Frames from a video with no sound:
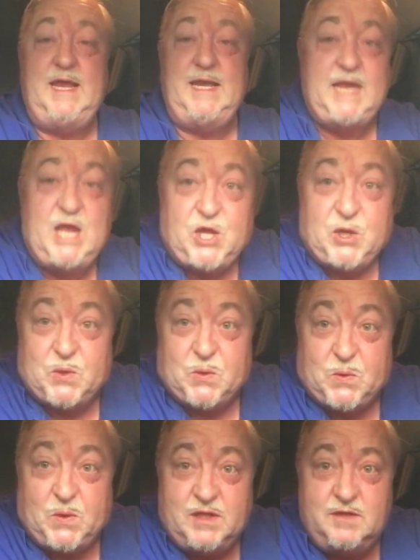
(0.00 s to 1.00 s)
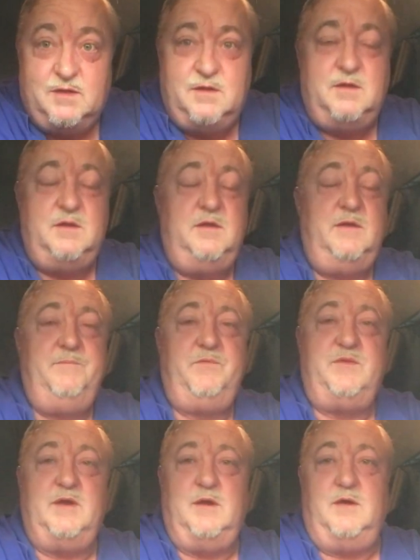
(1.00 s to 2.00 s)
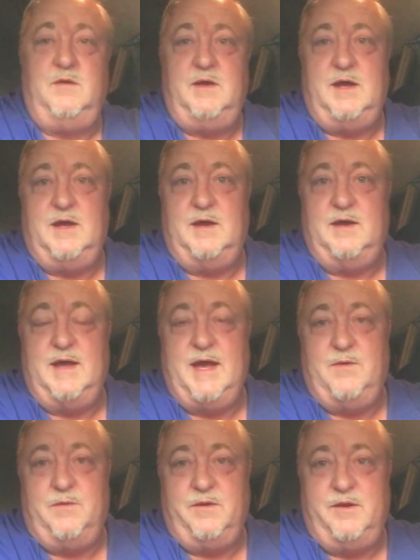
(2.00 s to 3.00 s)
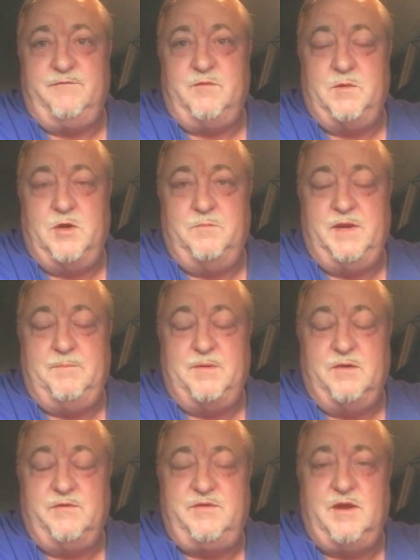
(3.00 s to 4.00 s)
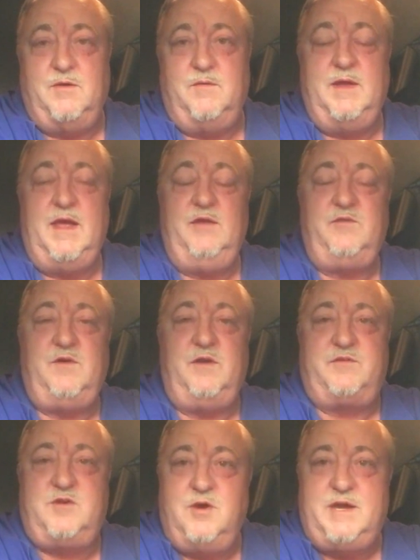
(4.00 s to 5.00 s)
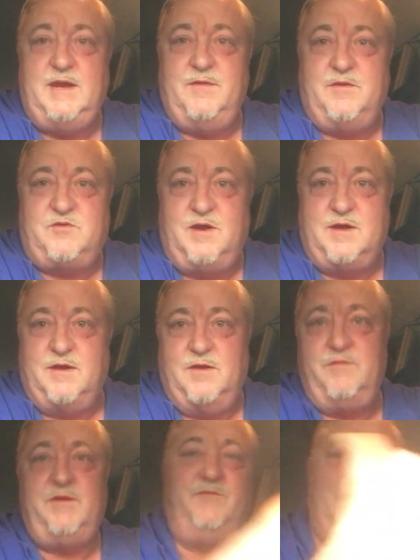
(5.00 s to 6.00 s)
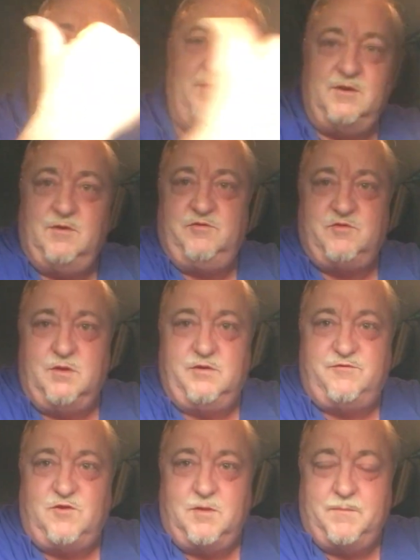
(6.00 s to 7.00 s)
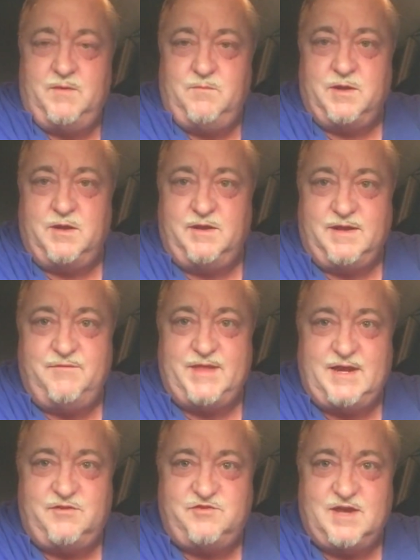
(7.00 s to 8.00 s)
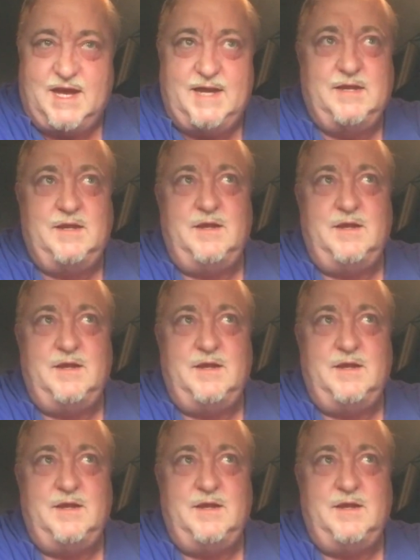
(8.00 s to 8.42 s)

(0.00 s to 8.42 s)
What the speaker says: No. So I ordered it from Home Depot. So as far as cooking in the truck goes, I've got the new George Foreman. We're going to give that a shot.